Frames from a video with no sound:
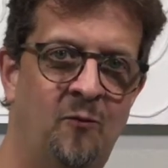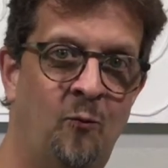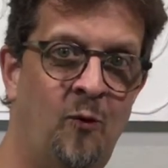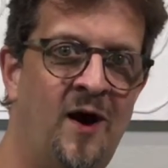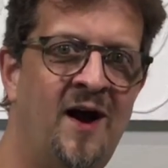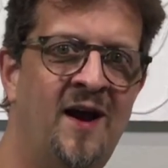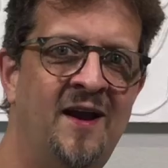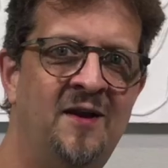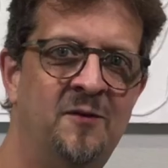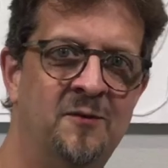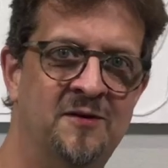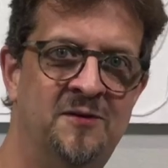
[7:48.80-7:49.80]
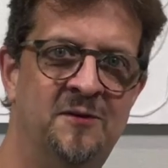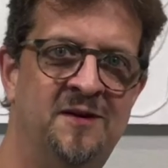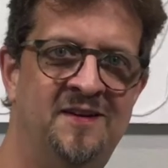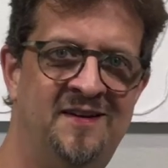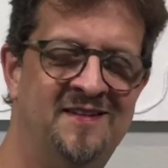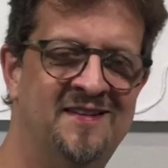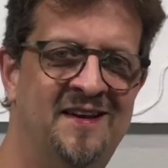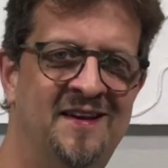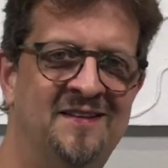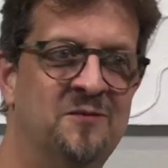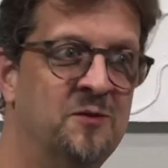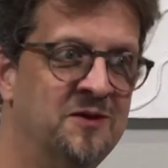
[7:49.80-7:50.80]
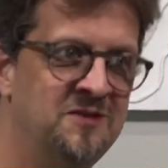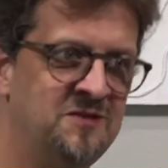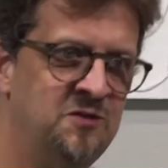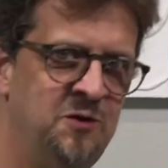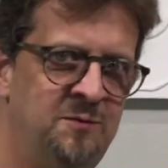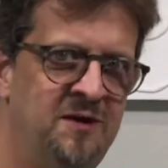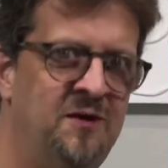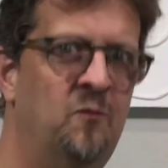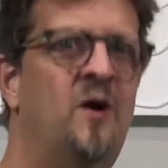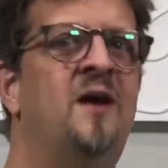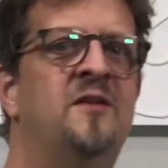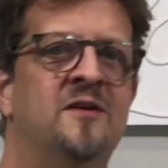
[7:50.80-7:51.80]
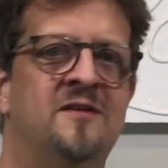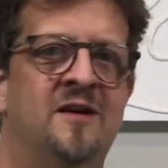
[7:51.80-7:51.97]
why we're doing these things. We're assuming why they're